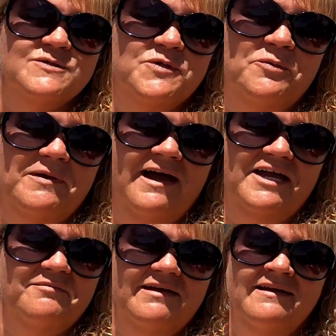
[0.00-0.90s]
hospital
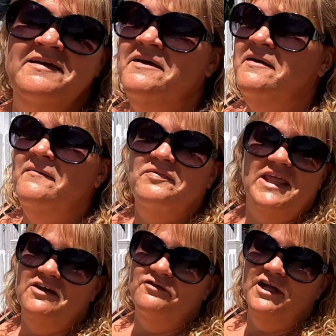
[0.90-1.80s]
behind me.
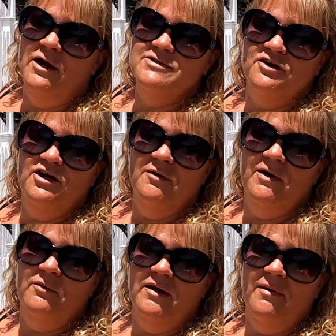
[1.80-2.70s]
Thankfully, I was already on
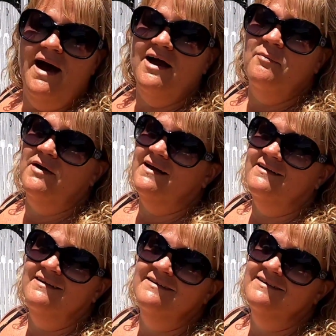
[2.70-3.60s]
my way back, but
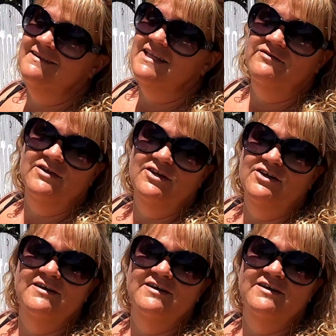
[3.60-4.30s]
live and